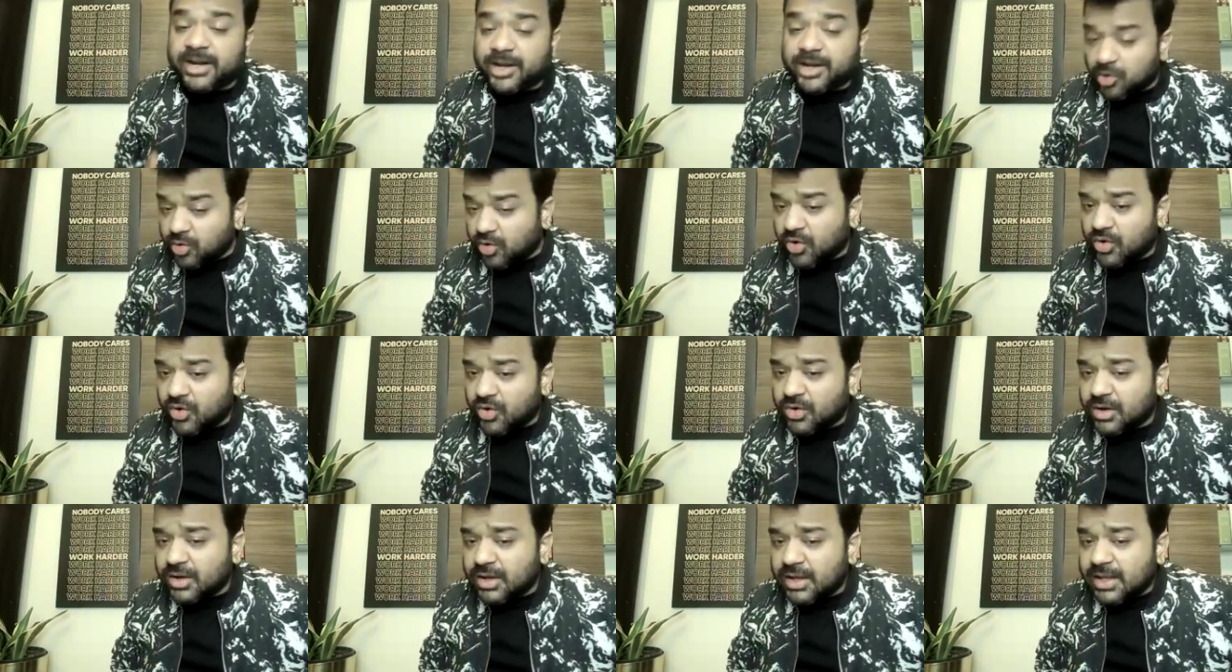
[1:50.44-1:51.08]
did you
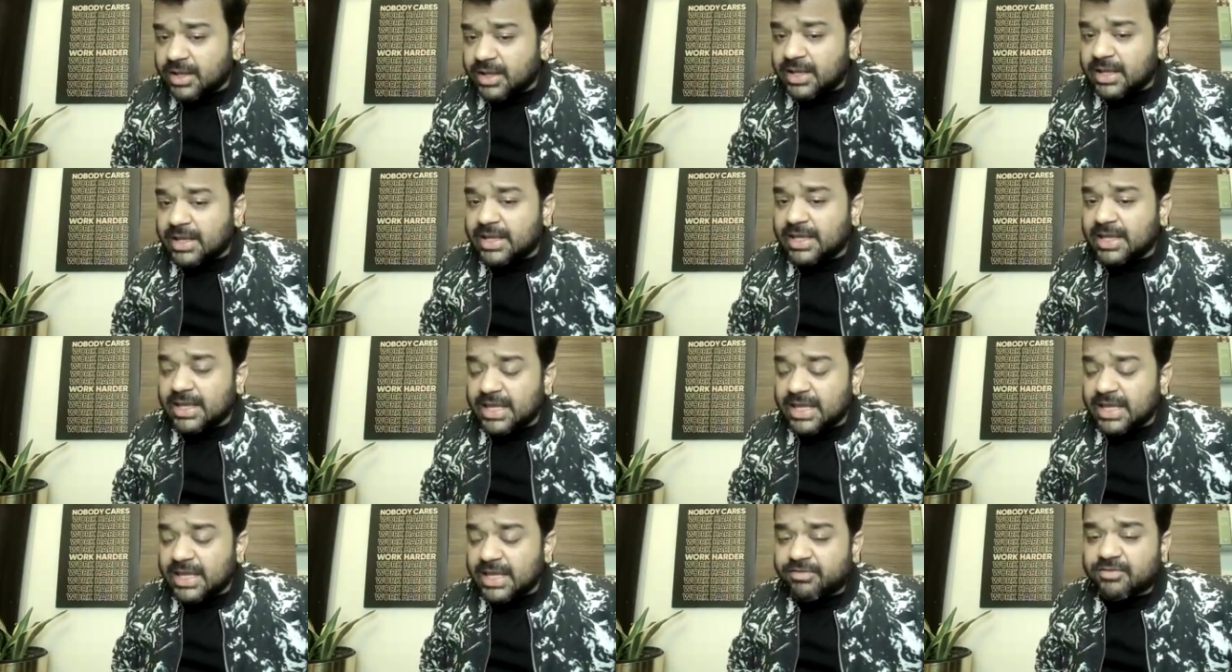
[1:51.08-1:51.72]
know
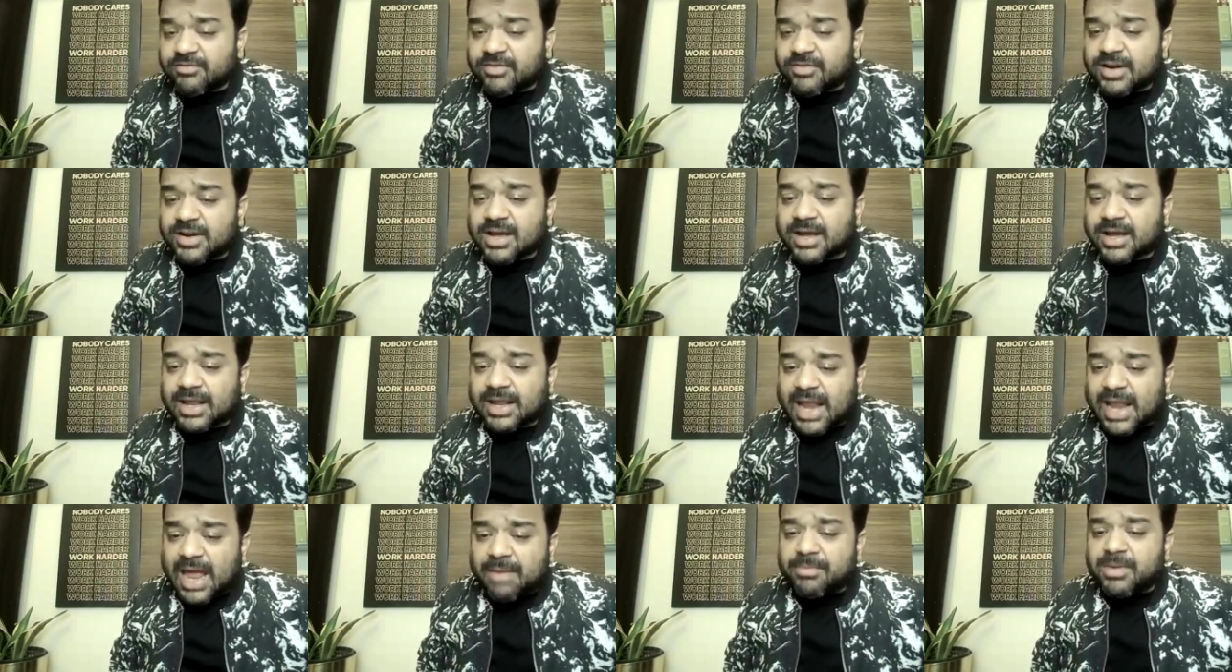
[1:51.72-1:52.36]
he even won a
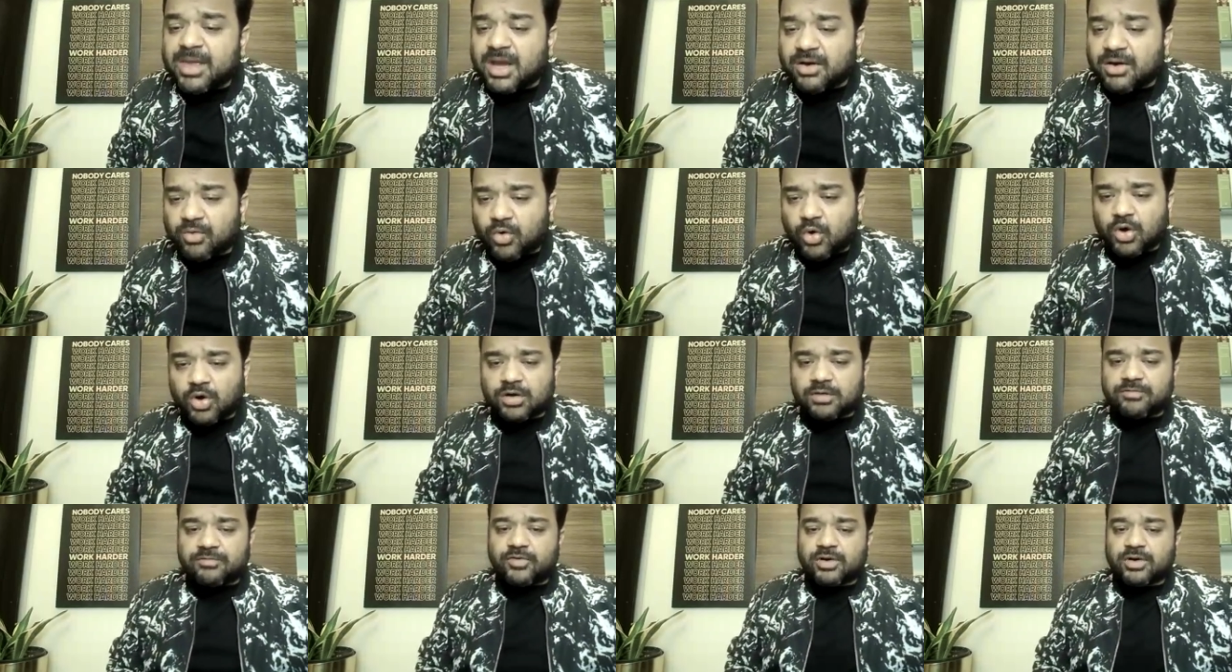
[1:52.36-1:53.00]
Grammy
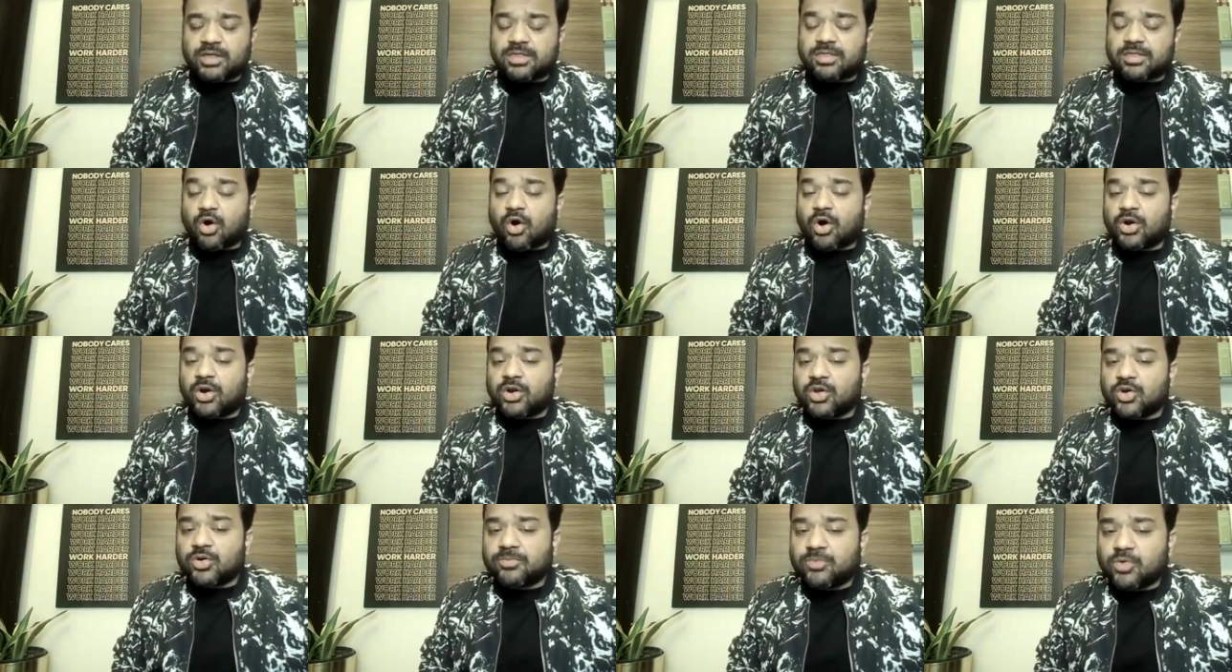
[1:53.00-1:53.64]
Award for his
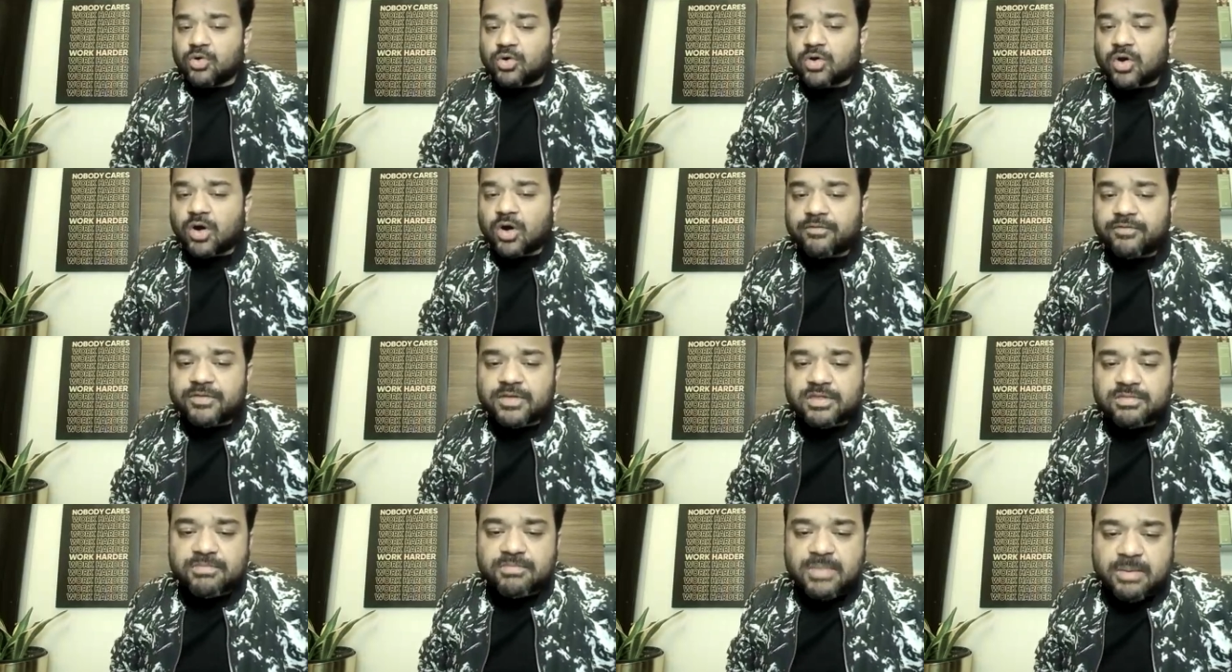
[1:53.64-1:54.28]
audiobook
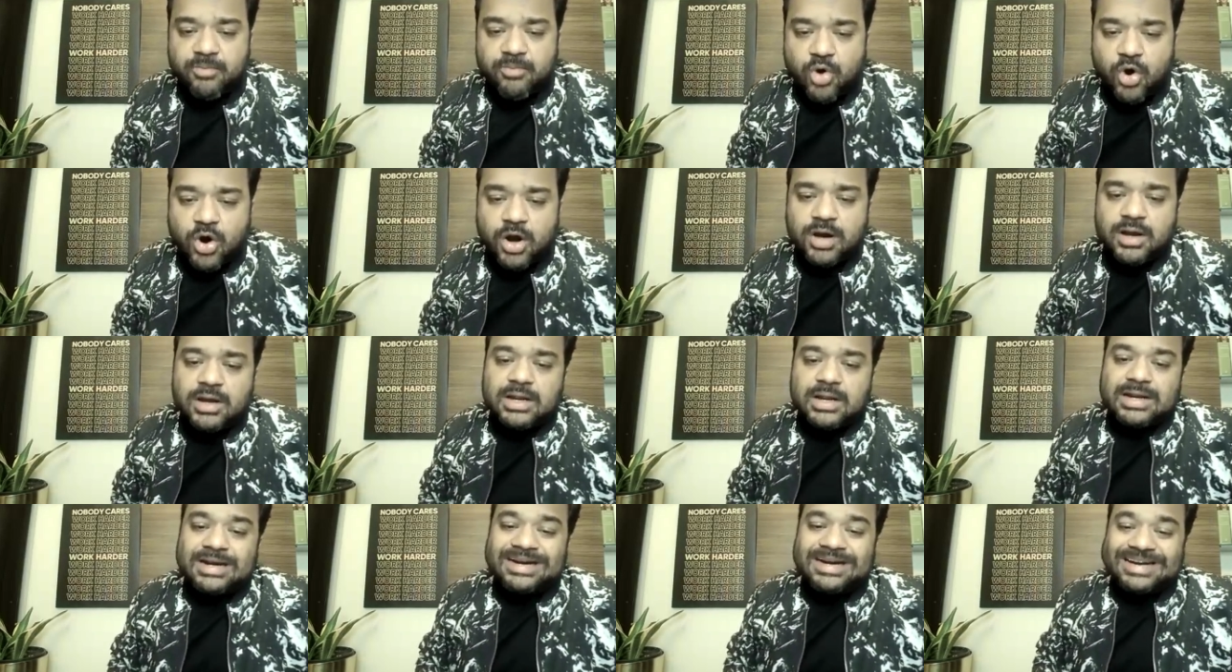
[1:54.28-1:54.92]
of his
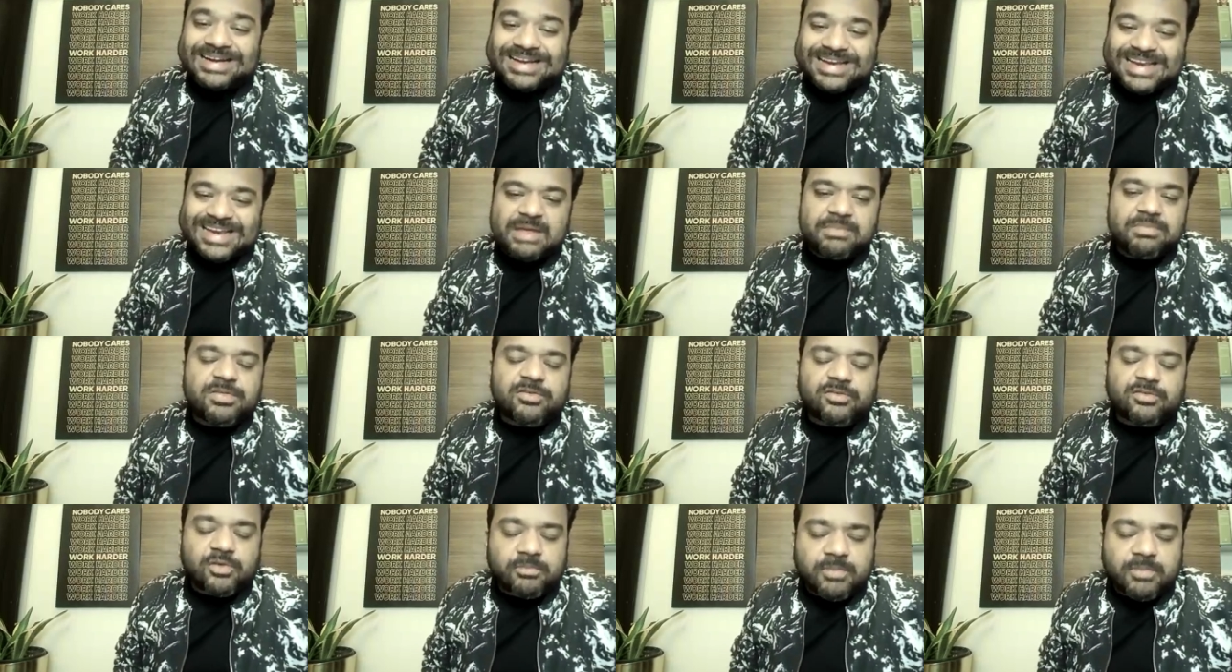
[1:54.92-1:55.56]
memoir,
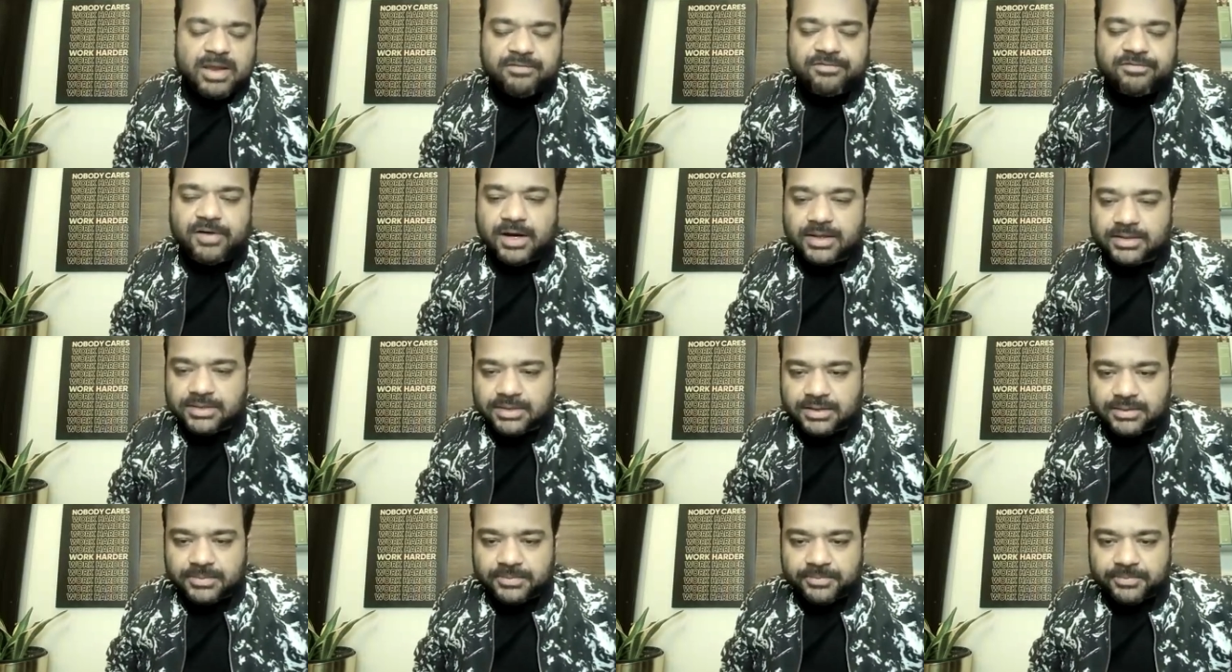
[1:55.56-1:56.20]
Dreams from My
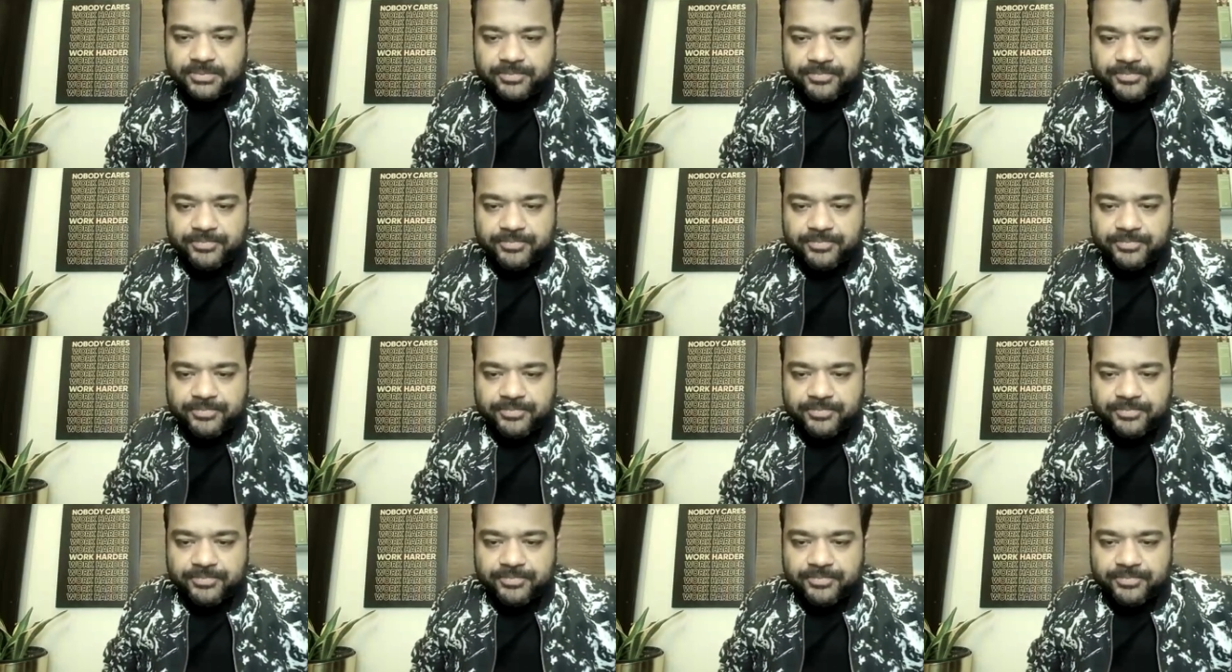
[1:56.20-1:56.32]
Father.